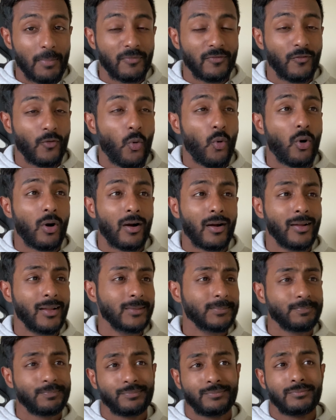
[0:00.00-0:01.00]
for
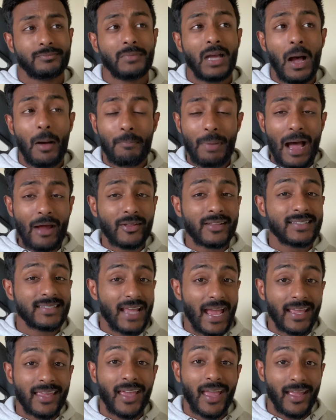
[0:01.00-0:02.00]
about a
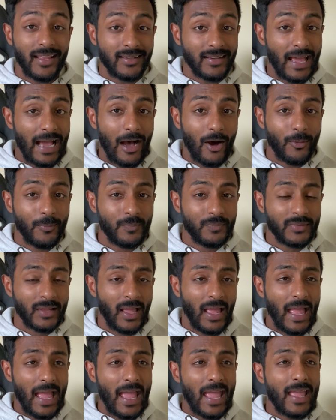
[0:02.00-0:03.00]
decade now.
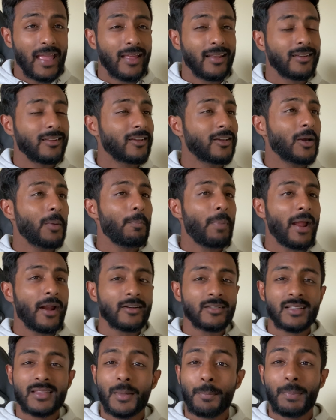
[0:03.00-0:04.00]
And compared
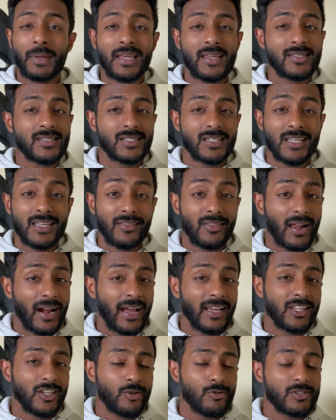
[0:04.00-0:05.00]
to the PC that I
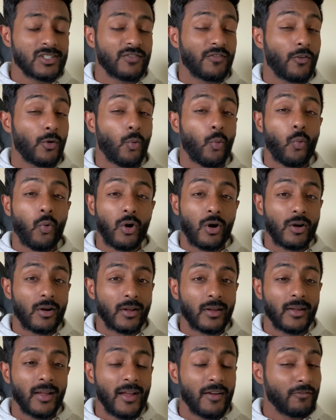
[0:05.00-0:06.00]
used for work
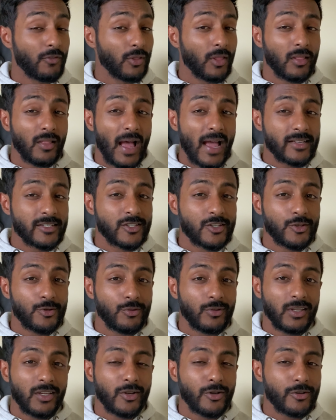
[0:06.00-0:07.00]
for the last 2
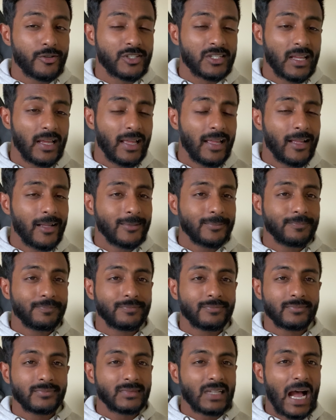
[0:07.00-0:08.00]
years,
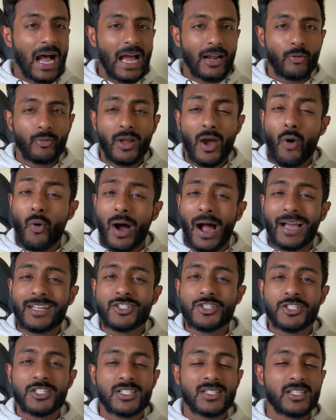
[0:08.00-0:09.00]
I don't know, I
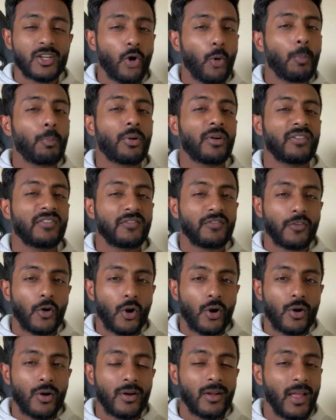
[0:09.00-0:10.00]
just still
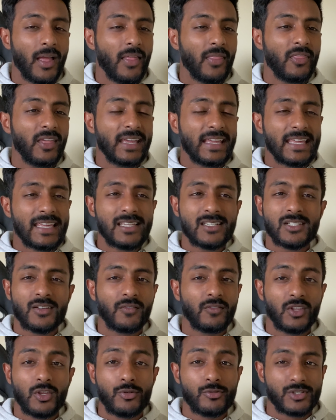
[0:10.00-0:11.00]
prefer the ease of
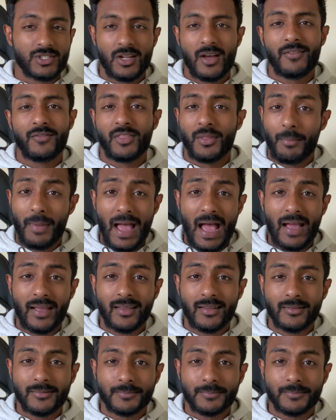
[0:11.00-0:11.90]
use of the Mac.